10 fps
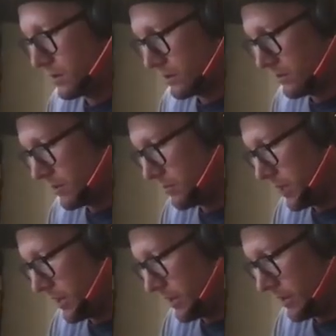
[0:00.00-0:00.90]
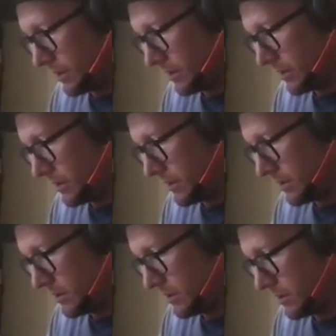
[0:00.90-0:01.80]
Don't want to break this,
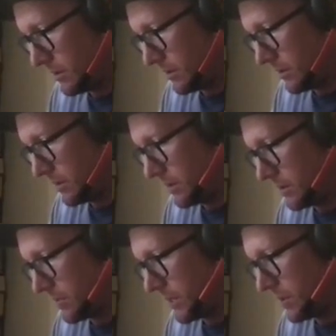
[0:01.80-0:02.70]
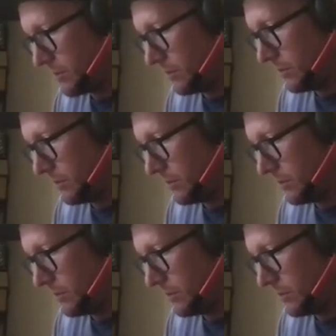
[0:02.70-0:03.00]
because it's quite cool.